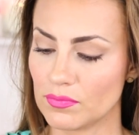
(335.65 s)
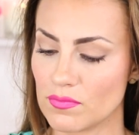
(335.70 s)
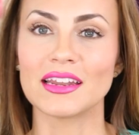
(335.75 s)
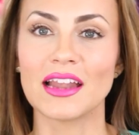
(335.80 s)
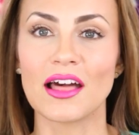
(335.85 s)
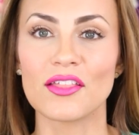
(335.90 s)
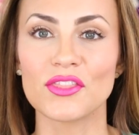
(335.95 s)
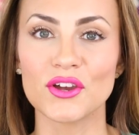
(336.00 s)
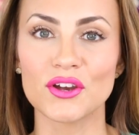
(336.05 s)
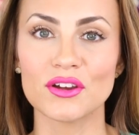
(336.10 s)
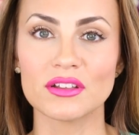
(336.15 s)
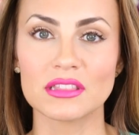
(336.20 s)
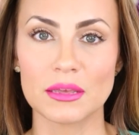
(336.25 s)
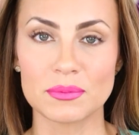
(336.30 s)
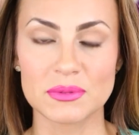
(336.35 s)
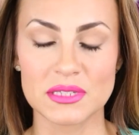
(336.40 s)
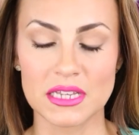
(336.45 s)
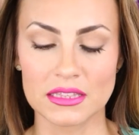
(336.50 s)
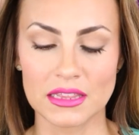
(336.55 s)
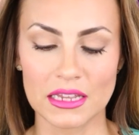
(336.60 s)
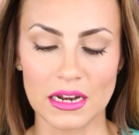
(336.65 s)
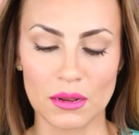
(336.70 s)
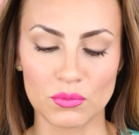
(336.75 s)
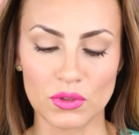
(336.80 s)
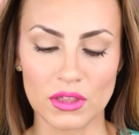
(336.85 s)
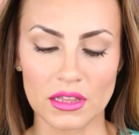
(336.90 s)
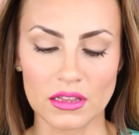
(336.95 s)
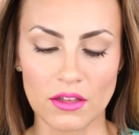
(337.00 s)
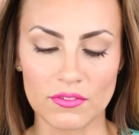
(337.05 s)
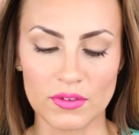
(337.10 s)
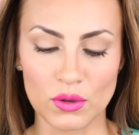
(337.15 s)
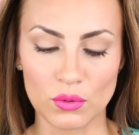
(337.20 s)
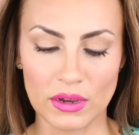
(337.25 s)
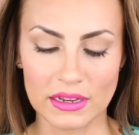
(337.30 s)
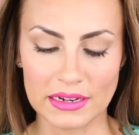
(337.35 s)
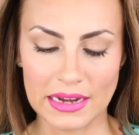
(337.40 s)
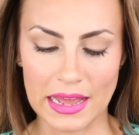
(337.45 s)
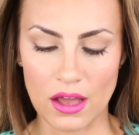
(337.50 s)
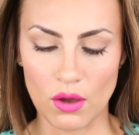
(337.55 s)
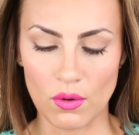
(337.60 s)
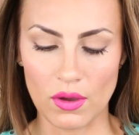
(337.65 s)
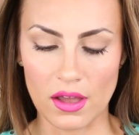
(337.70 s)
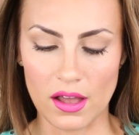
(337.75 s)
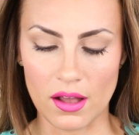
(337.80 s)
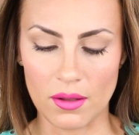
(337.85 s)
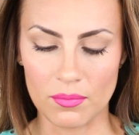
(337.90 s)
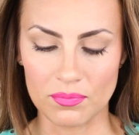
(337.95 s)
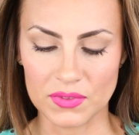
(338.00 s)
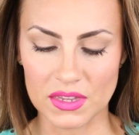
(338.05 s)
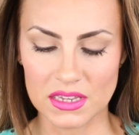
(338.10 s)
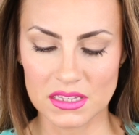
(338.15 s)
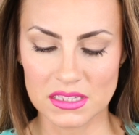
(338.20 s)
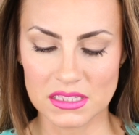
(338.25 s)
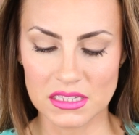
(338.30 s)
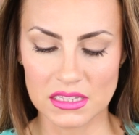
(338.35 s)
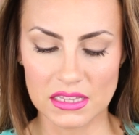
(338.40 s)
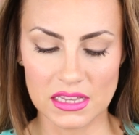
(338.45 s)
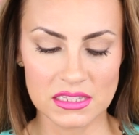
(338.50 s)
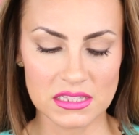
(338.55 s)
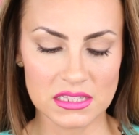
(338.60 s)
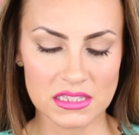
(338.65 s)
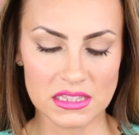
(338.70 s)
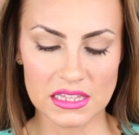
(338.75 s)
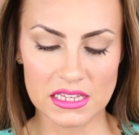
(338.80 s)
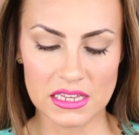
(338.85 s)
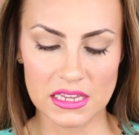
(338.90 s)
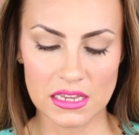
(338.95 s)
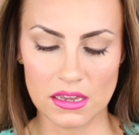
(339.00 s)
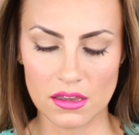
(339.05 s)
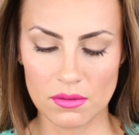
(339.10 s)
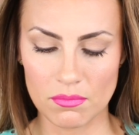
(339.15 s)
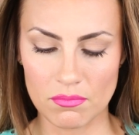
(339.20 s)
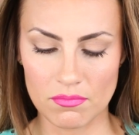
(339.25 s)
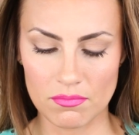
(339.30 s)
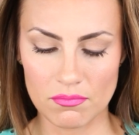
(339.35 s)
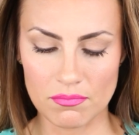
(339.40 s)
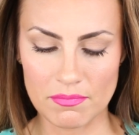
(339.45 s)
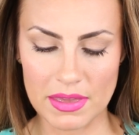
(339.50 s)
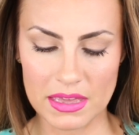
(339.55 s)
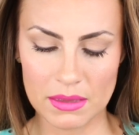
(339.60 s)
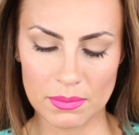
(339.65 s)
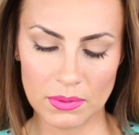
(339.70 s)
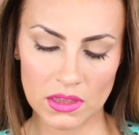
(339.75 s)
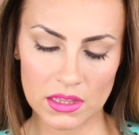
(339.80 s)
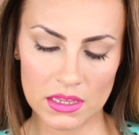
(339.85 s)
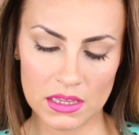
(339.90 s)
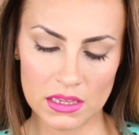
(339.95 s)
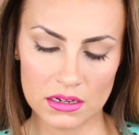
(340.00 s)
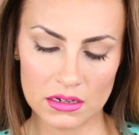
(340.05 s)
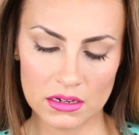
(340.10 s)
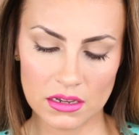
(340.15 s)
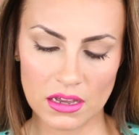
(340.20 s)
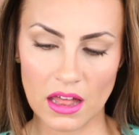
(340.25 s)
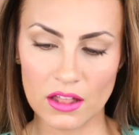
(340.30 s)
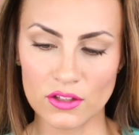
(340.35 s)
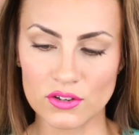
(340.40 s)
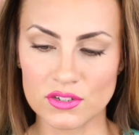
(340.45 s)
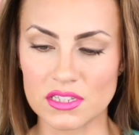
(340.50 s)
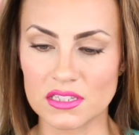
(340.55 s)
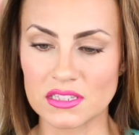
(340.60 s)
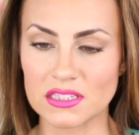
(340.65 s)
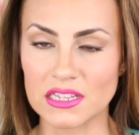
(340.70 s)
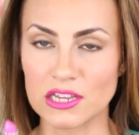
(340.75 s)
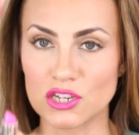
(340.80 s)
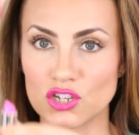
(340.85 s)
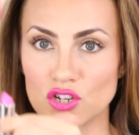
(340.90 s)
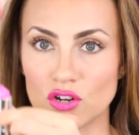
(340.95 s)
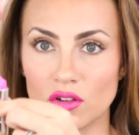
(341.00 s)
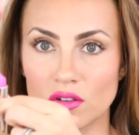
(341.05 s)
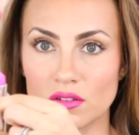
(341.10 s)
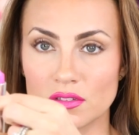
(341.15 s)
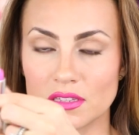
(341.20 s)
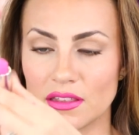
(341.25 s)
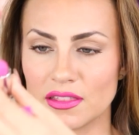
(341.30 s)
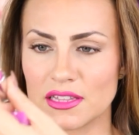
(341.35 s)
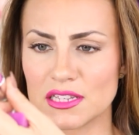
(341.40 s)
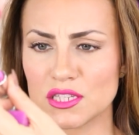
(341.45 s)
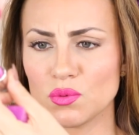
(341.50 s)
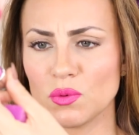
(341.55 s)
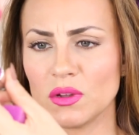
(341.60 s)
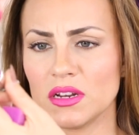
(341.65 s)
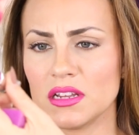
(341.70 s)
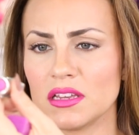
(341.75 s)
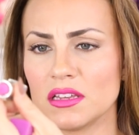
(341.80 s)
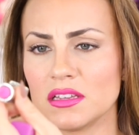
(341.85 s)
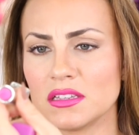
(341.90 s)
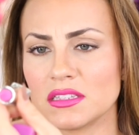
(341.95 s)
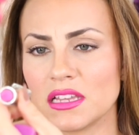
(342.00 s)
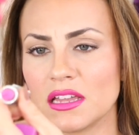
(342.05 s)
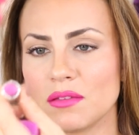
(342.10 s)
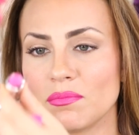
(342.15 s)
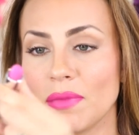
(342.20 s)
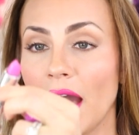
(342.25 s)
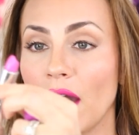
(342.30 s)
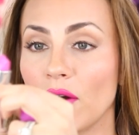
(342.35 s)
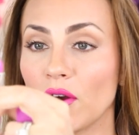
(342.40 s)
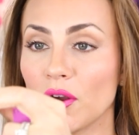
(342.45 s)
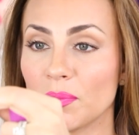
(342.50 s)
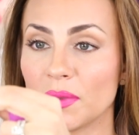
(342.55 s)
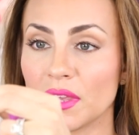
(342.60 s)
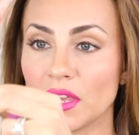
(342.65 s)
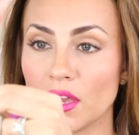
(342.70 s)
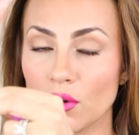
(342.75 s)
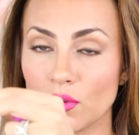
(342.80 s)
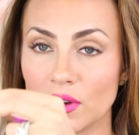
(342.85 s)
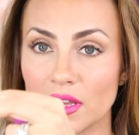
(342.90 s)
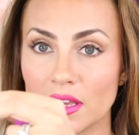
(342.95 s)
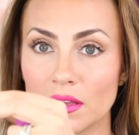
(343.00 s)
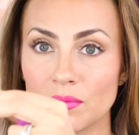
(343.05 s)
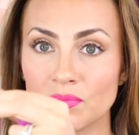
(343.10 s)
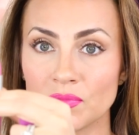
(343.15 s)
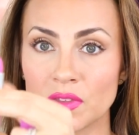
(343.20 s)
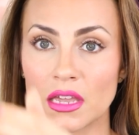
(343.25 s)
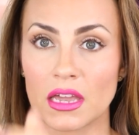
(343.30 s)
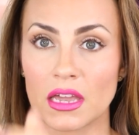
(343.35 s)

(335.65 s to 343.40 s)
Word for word: Another lipstick that I'm really loving right now it's the Maybelline Color Sensationals, and this one is in Power Peony.